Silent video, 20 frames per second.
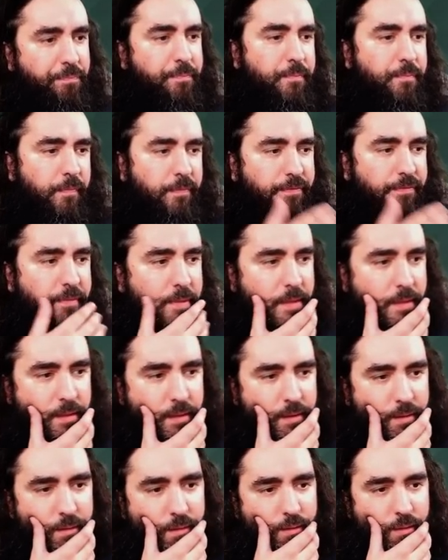
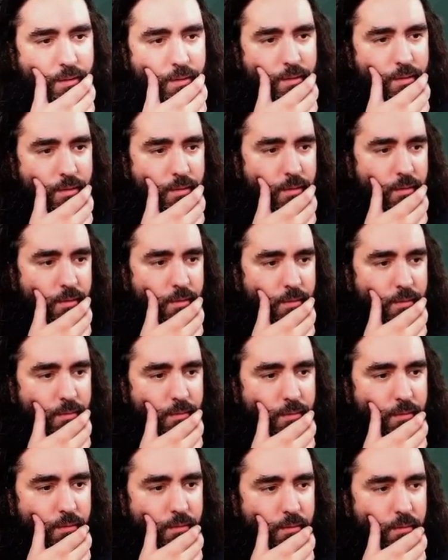
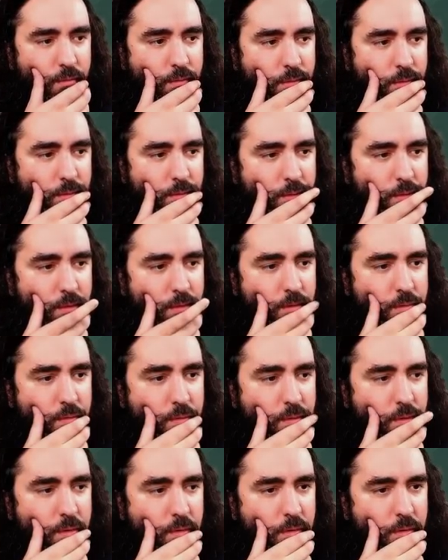
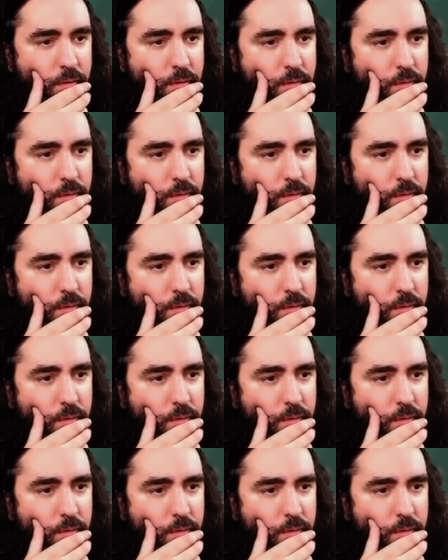[no speech]